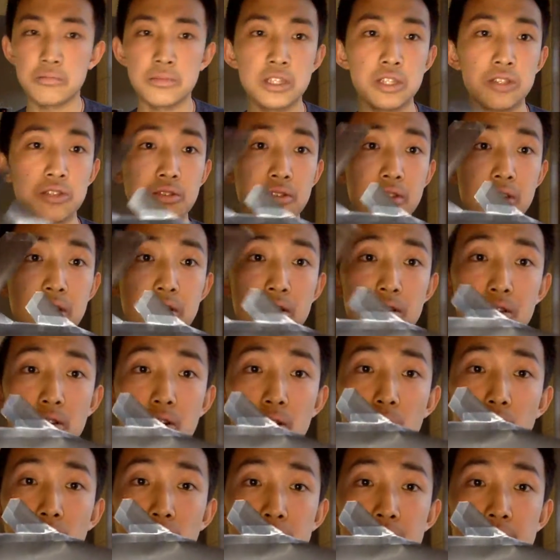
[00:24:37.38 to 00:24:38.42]
so you can
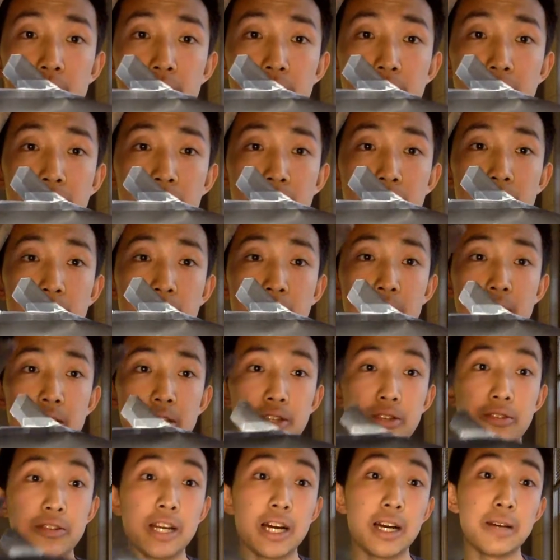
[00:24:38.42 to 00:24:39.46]
go watch it there at
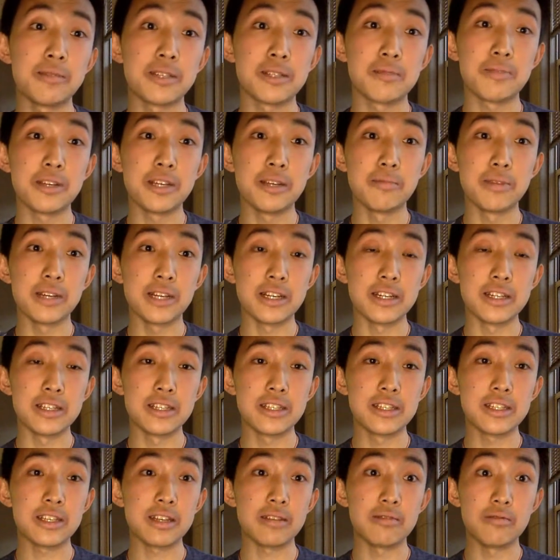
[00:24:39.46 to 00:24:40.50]
2 times speed,
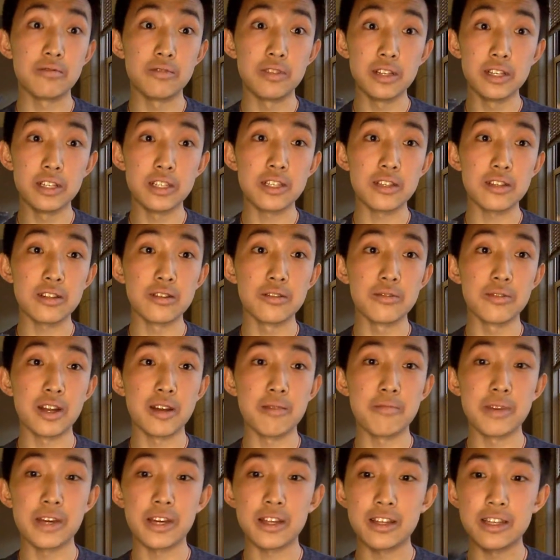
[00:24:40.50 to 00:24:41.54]
because I'm really slow when
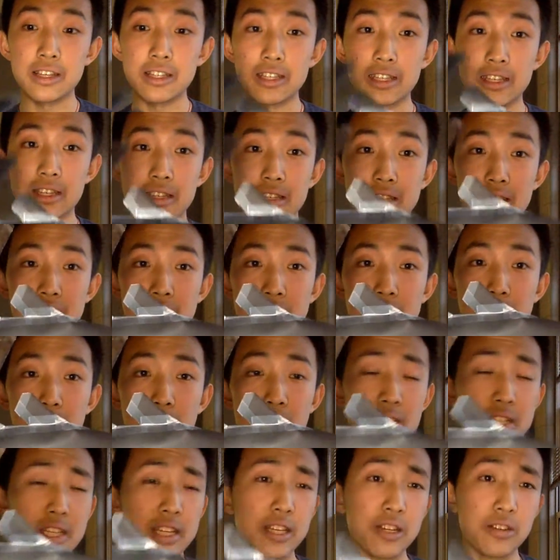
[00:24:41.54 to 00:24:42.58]
I make these things. You
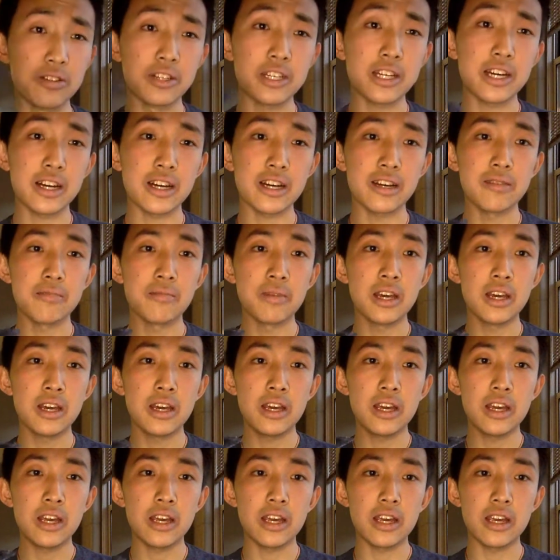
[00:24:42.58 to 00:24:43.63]
want to take your time
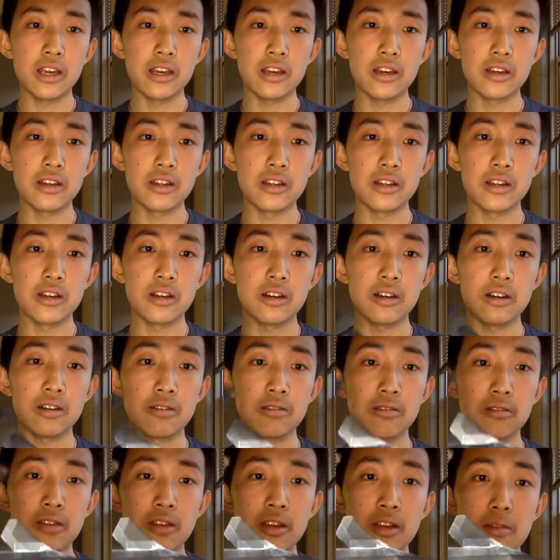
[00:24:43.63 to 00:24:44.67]
and
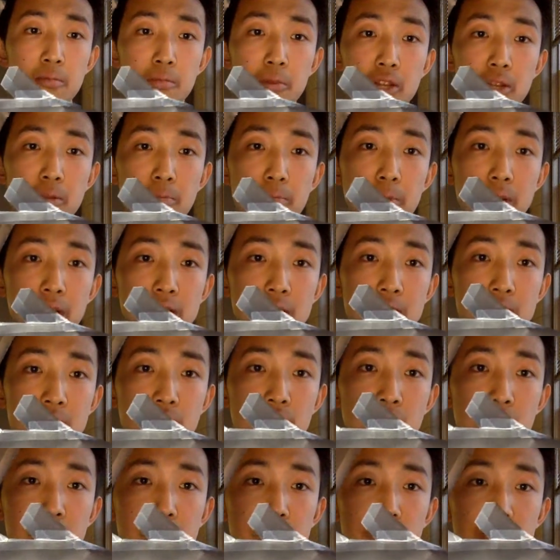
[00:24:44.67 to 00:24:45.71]
put the best
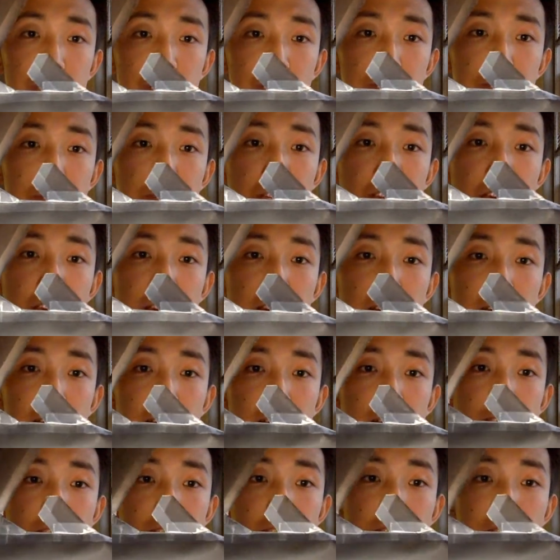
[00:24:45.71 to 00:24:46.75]
craftsmanship you can
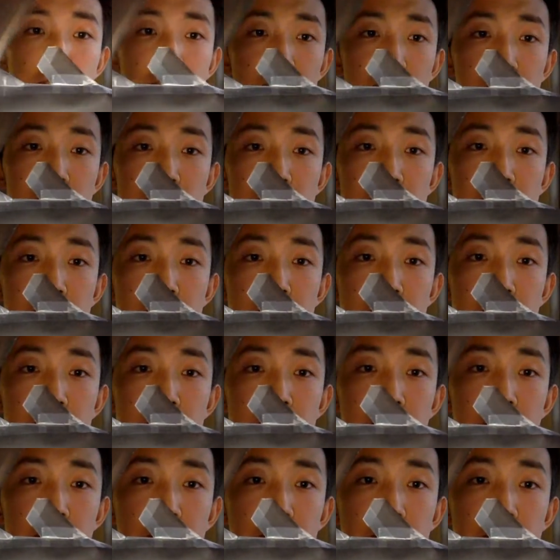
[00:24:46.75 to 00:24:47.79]
into this
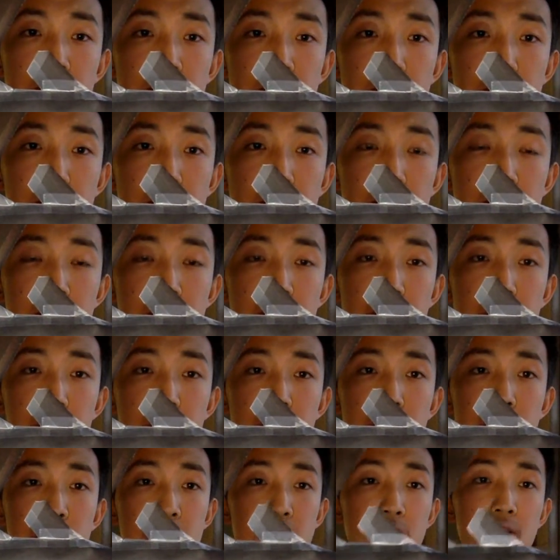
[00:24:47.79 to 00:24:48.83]
plane,
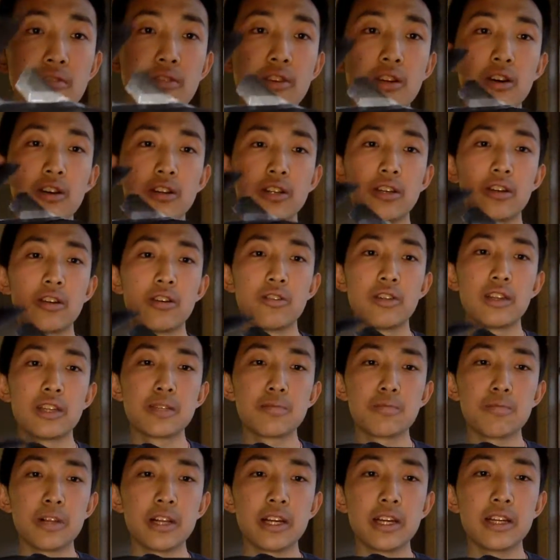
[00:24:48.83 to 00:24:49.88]
because overall, you know, this
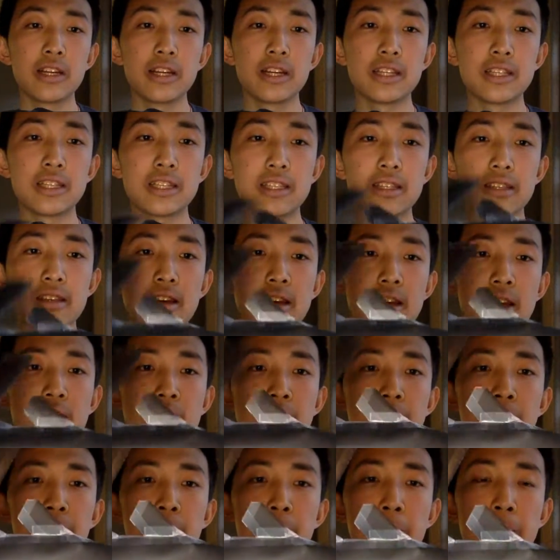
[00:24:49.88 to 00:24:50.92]
plane is,
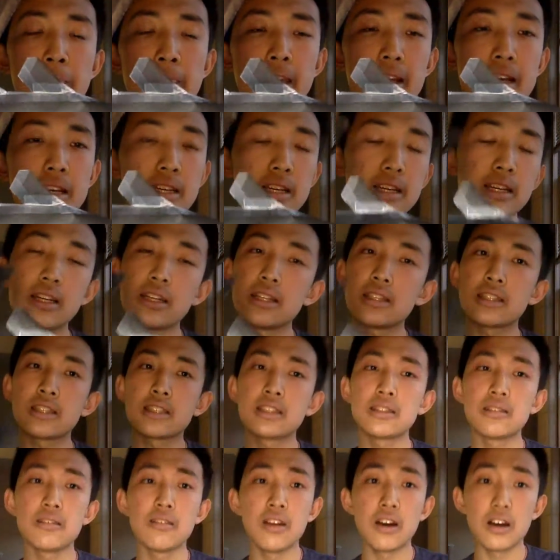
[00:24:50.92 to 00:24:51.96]

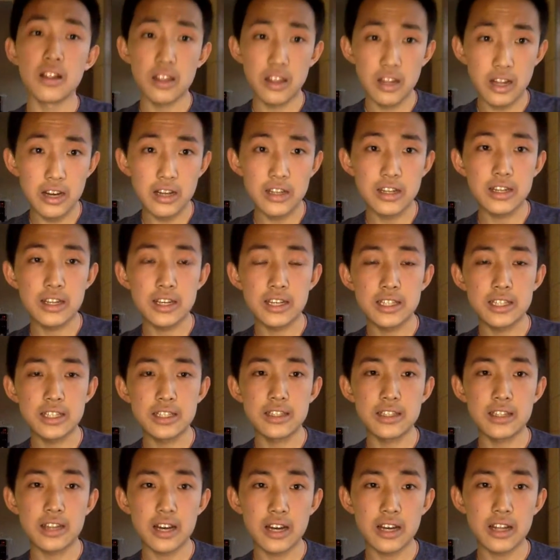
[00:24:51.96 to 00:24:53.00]
it's
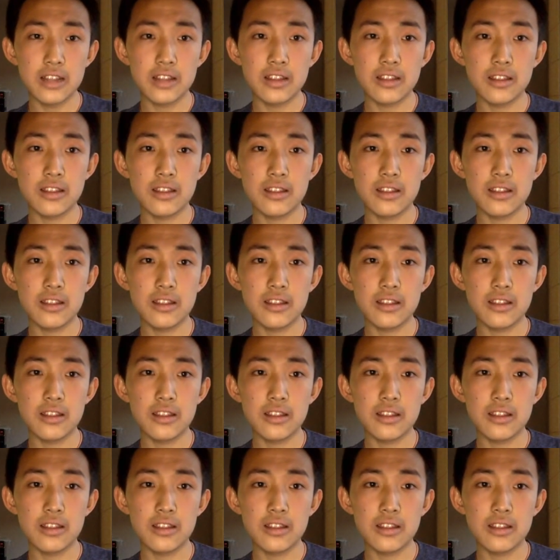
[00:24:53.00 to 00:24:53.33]
not